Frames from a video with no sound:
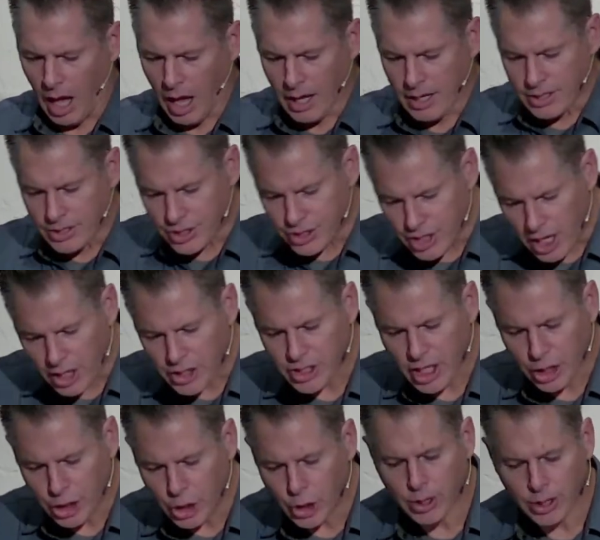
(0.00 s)
such that
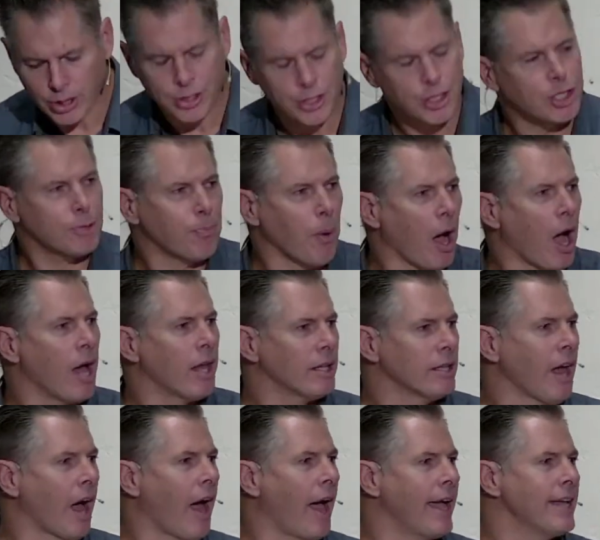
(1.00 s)
you can spot
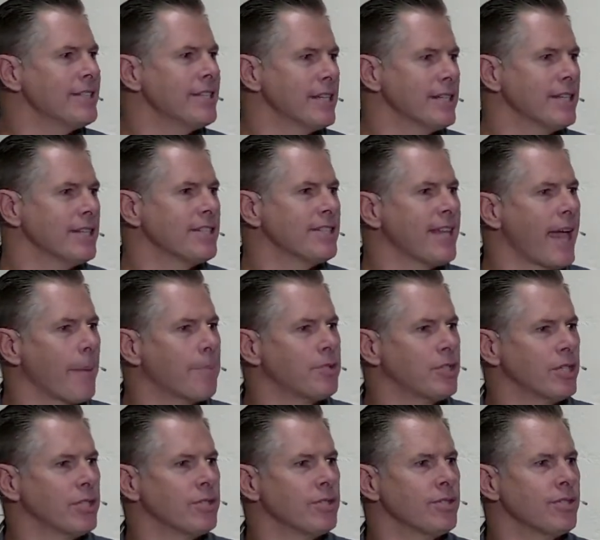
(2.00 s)
lies and
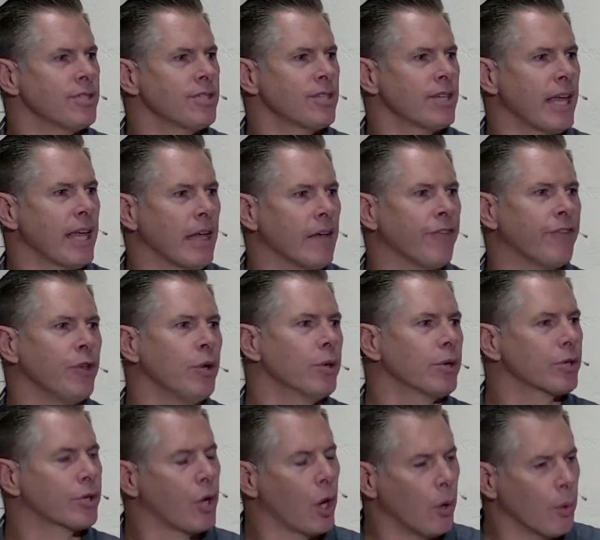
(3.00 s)
deceptions if you are
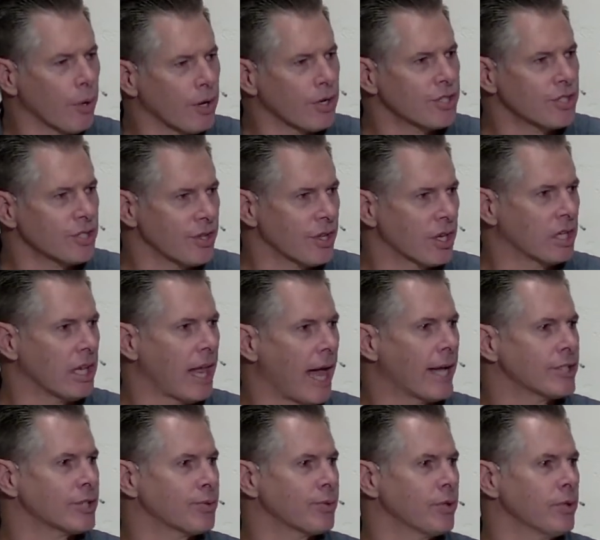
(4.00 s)
coerced in the
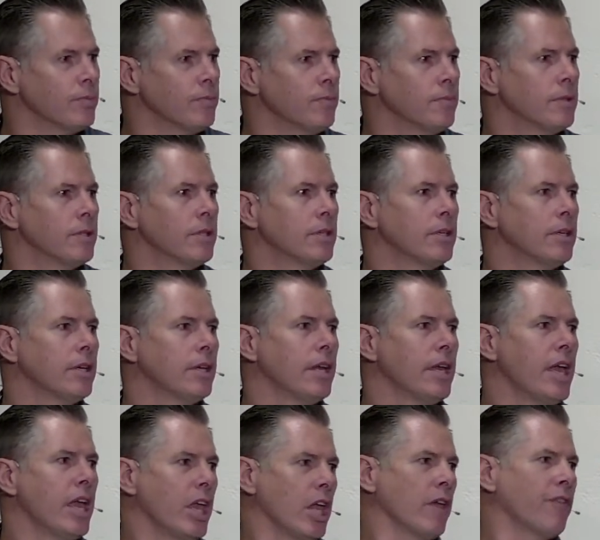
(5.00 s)
classroom,
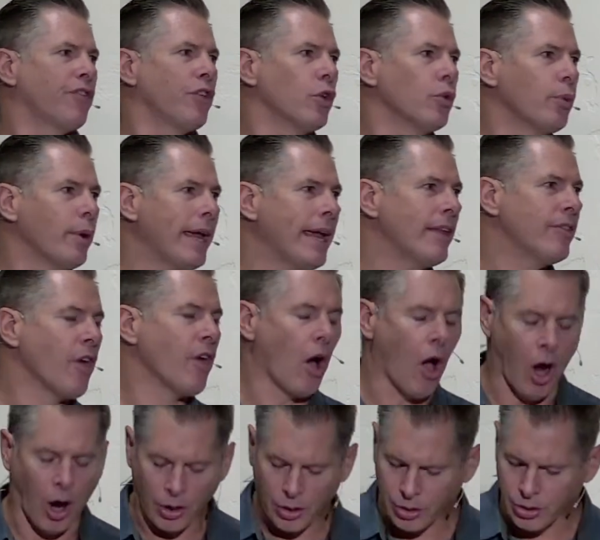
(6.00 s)
if you read the
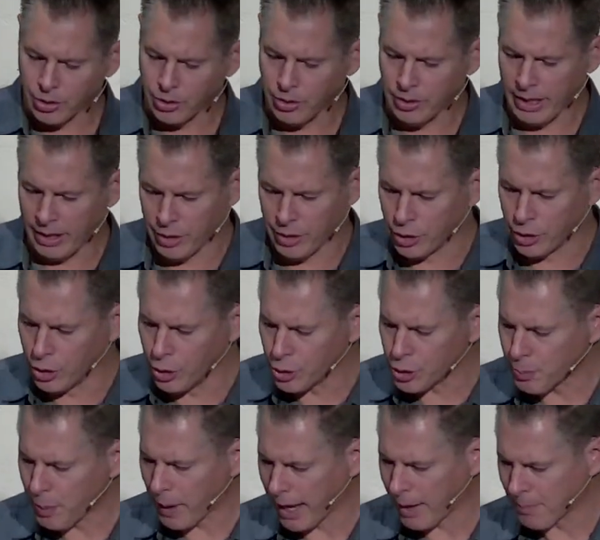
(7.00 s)
article in the
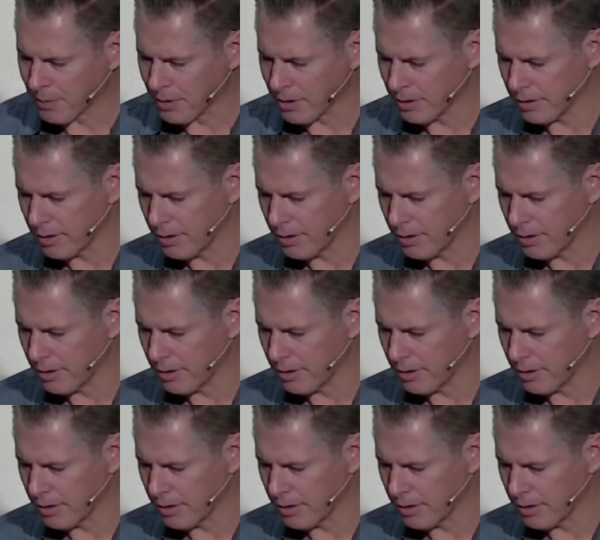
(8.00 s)
newspaper,